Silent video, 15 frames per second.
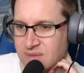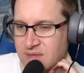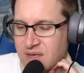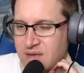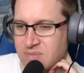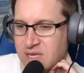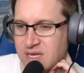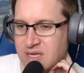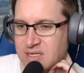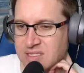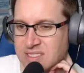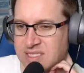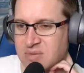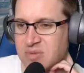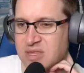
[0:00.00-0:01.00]
I mean,
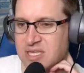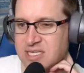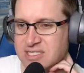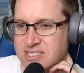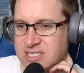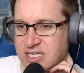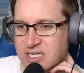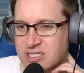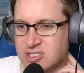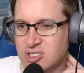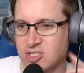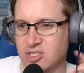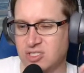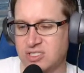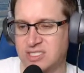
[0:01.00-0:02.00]
some of these
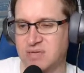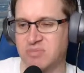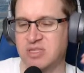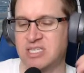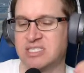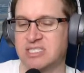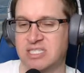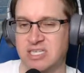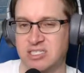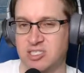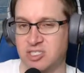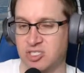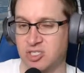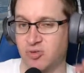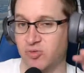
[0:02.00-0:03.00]
things
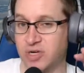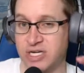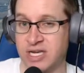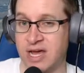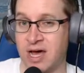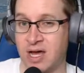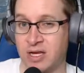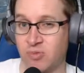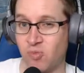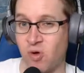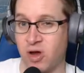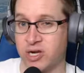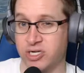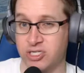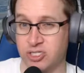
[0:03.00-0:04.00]
you would not
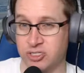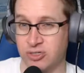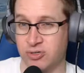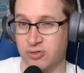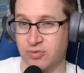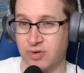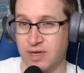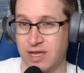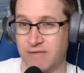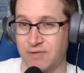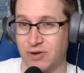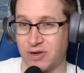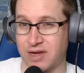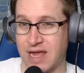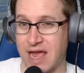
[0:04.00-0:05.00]
want to do if
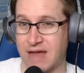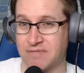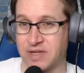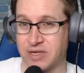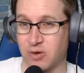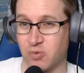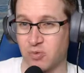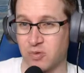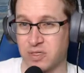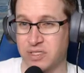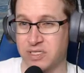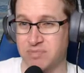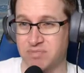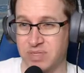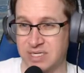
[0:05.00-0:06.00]
you're going to have, like, a
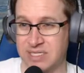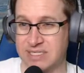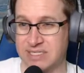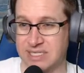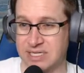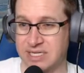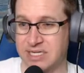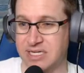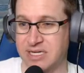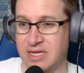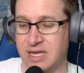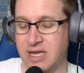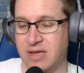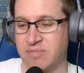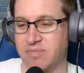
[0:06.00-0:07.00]
really big city.
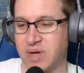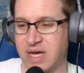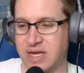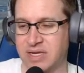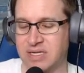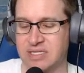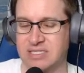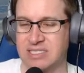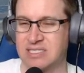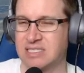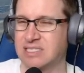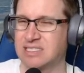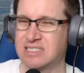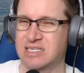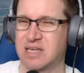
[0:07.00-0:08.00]
But since
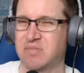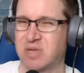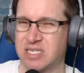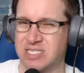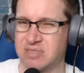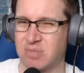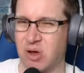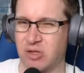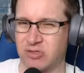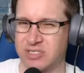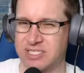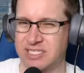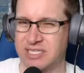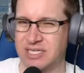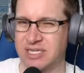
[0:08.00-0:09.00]
this is going to be a smaller
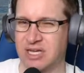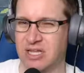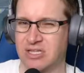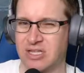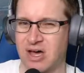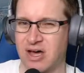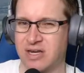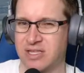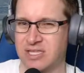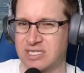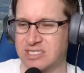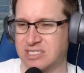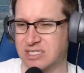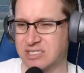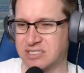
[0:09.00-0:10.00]
city, a lot of
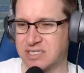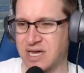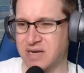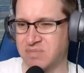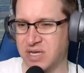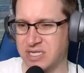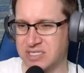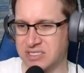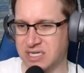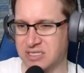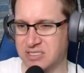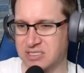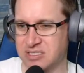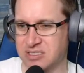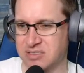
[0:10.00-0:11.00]
these things kind of make
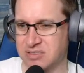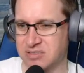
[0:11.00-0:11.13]
sense.